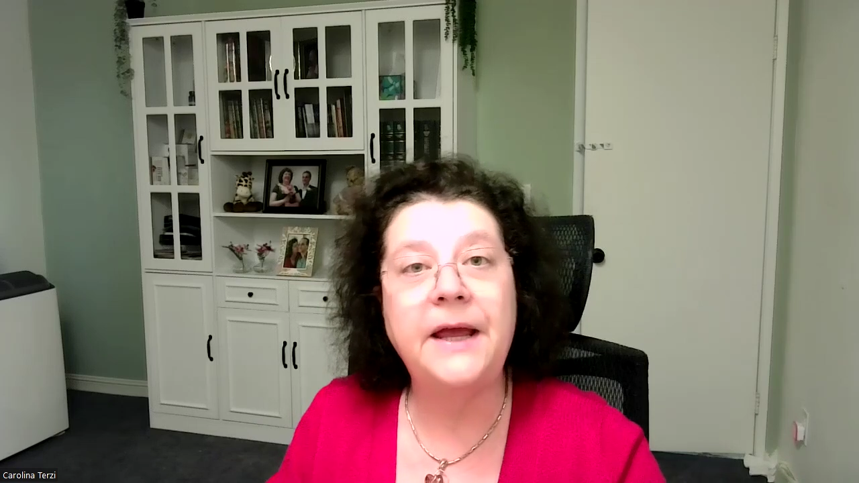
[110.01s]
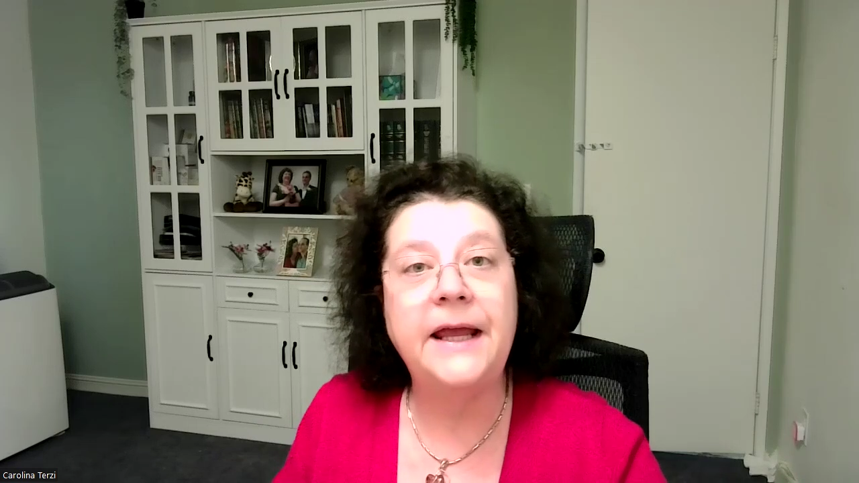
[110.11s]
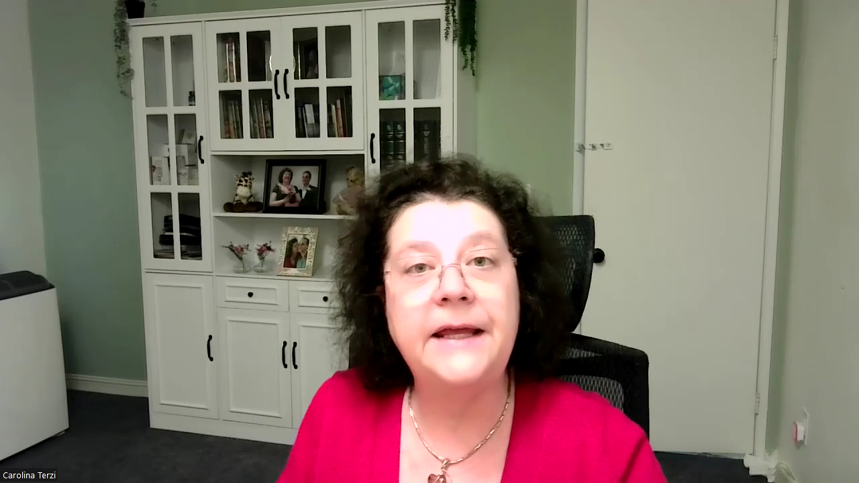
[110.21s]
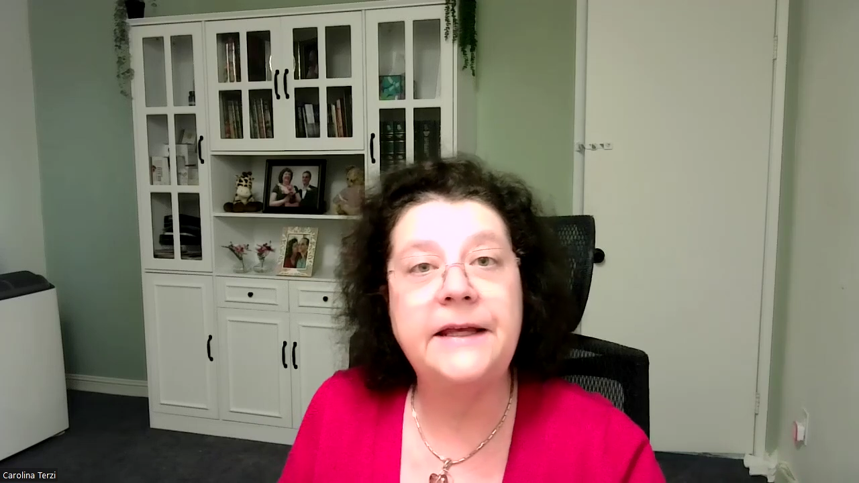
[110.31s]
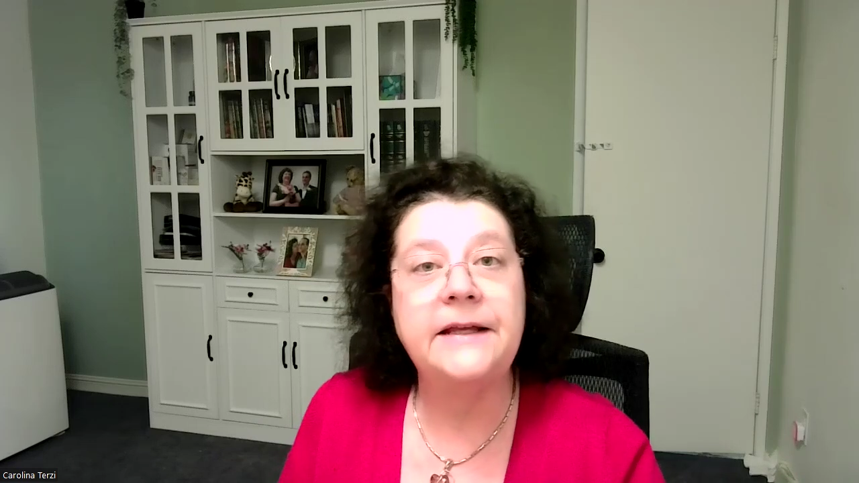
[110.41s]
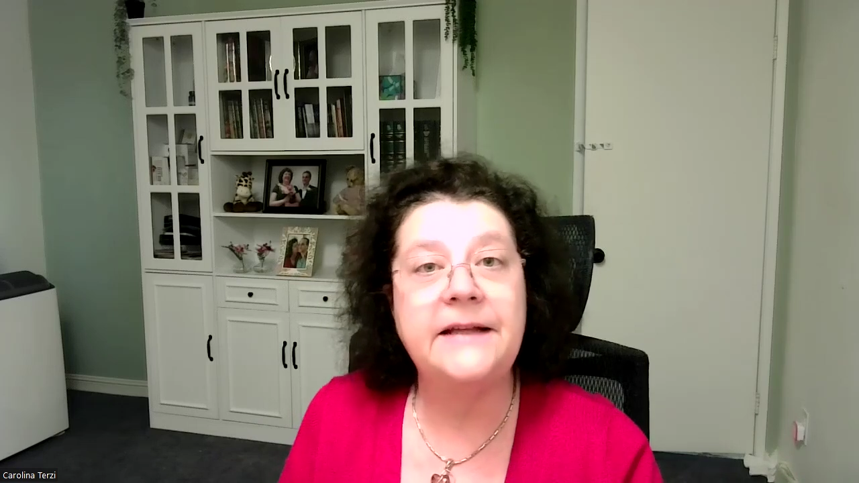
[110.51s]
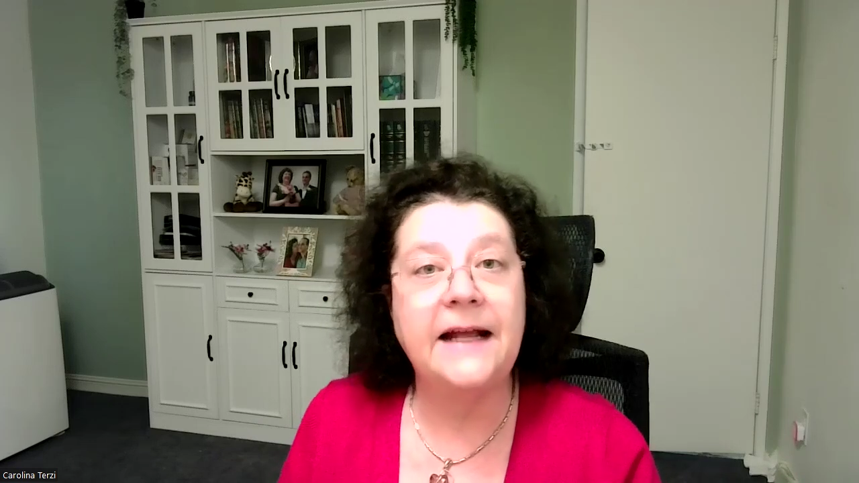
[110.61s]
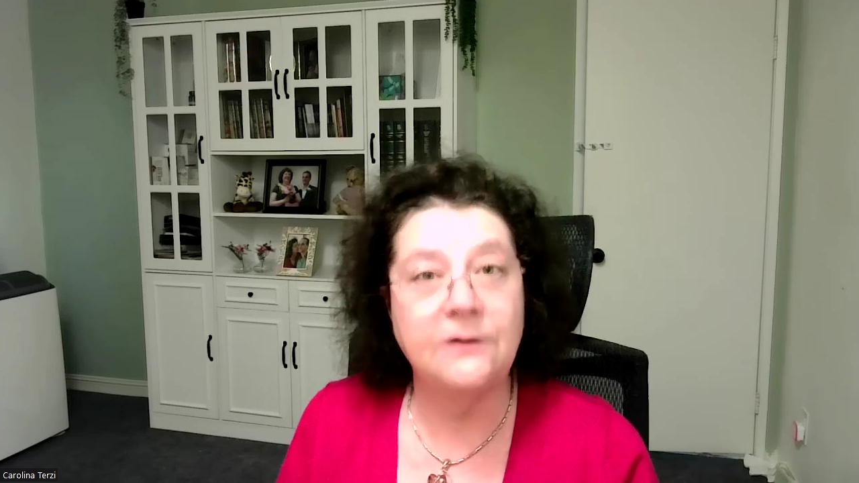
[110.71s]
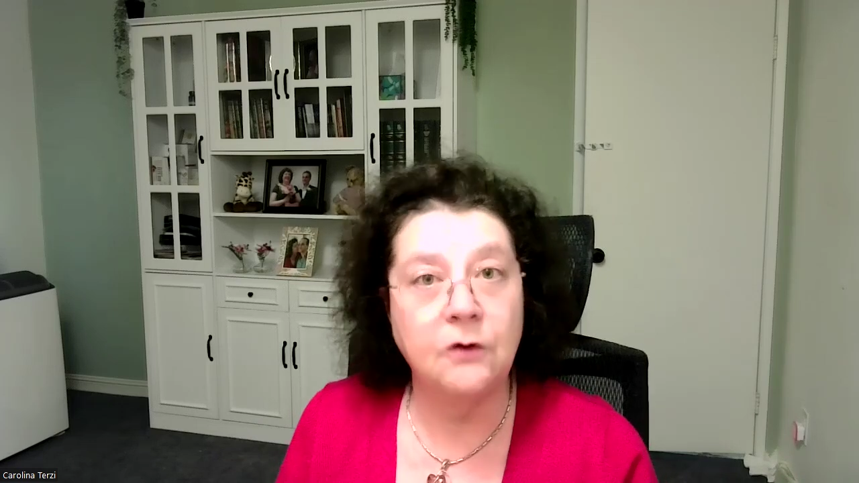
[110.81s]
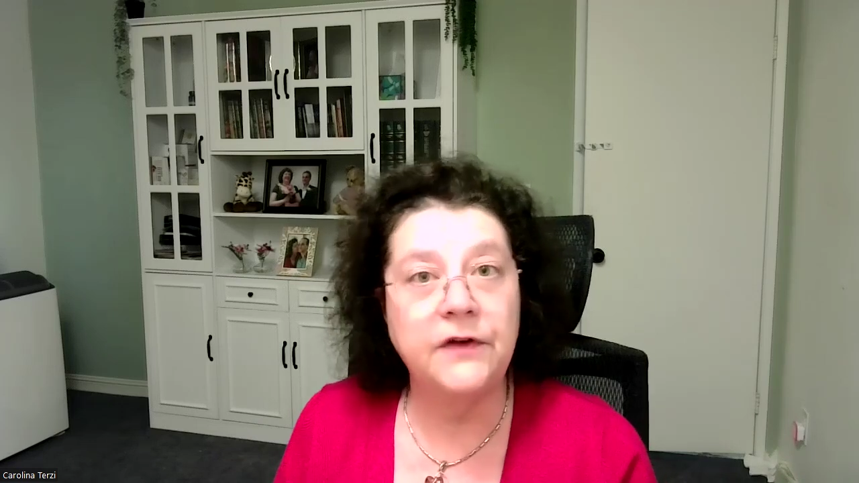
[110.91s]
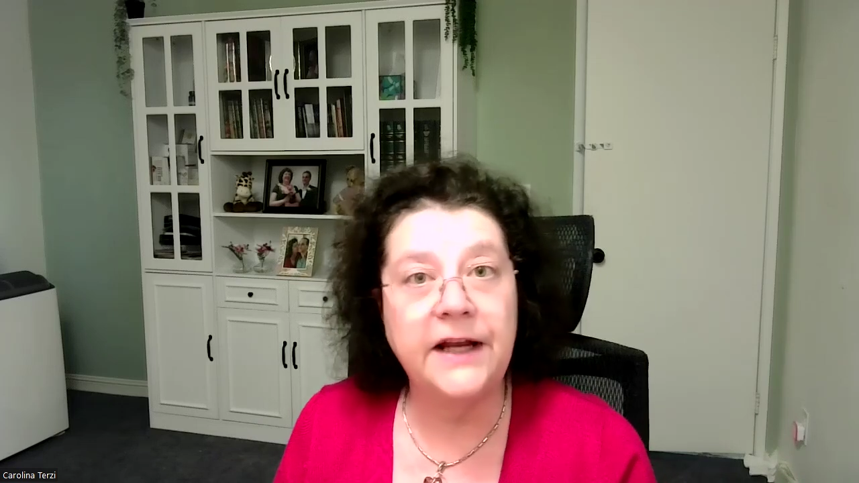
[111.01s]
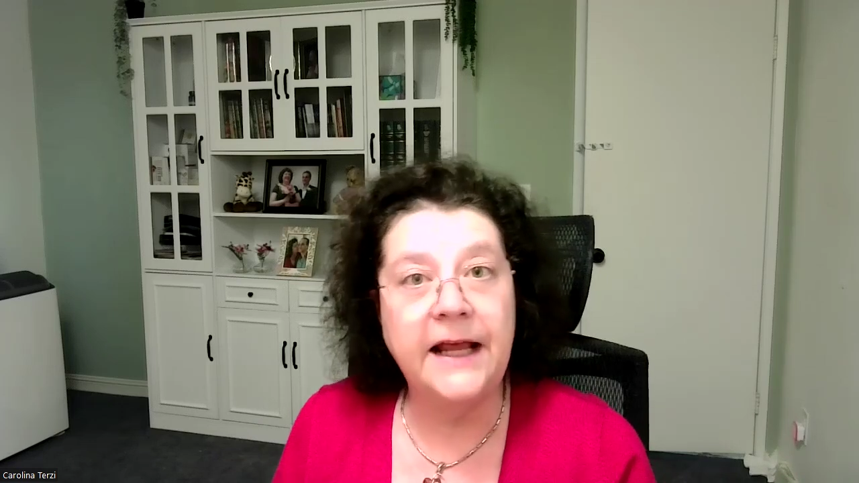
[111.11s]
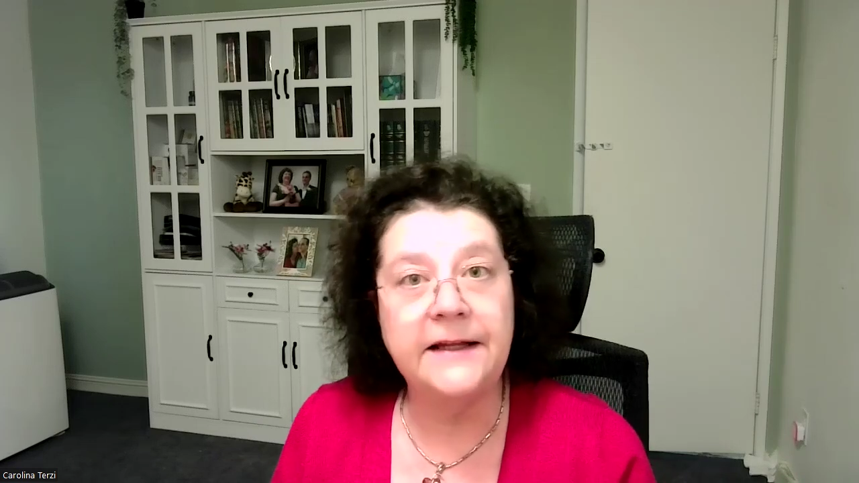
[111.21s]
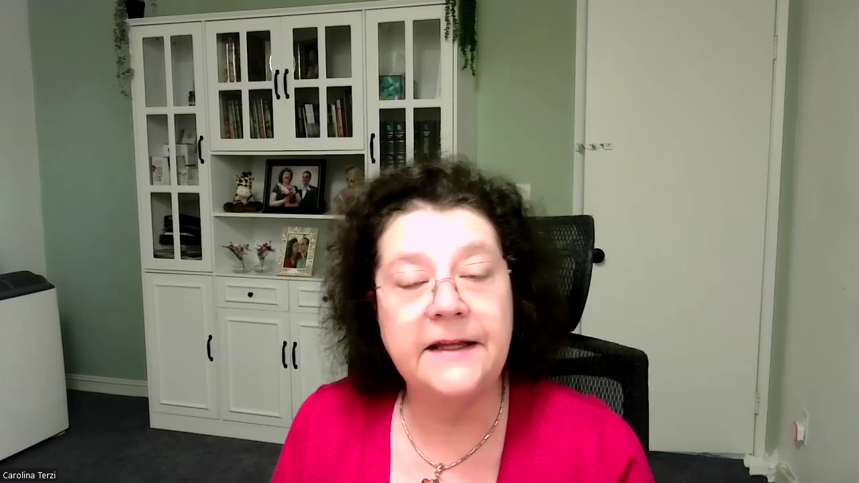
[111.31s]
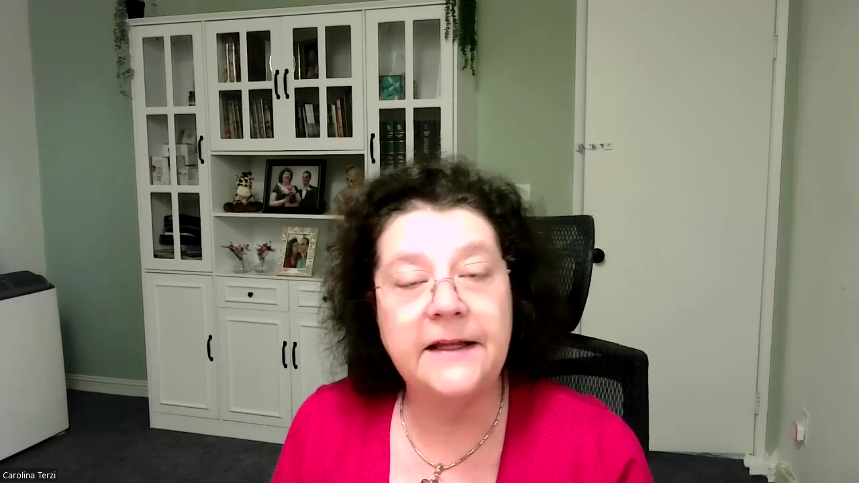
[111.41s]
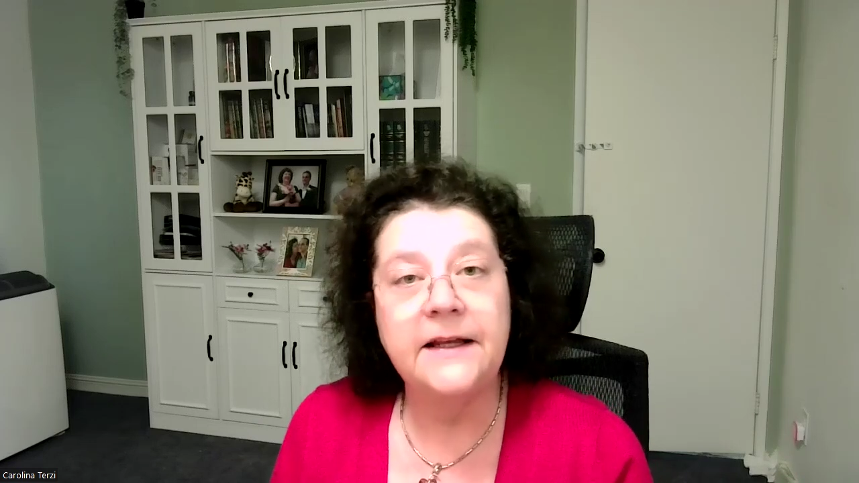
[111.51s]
pay that overhead.